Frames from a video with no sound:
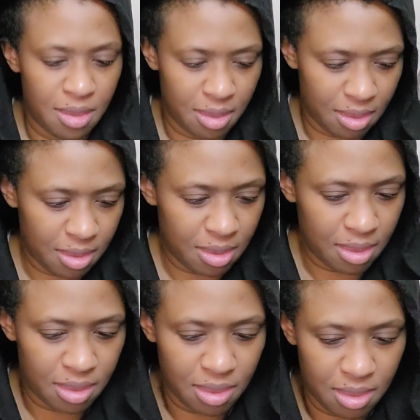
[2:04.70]

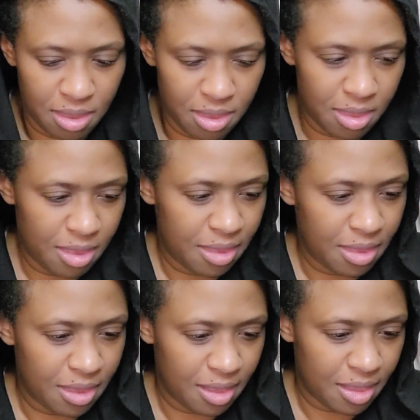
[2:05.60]

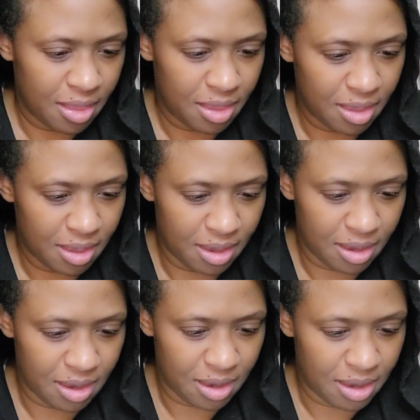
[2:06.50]

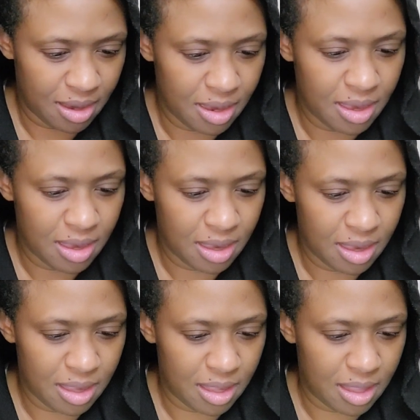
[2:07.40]

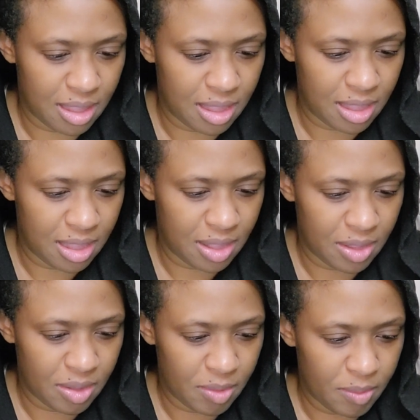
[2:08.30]

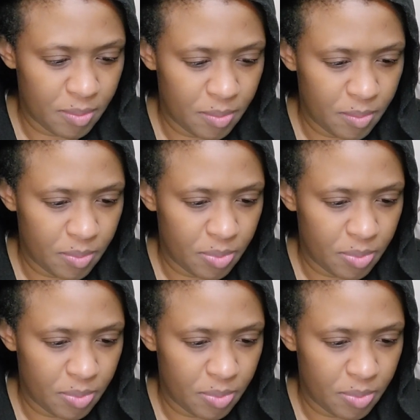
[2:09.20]
Nobody speaks.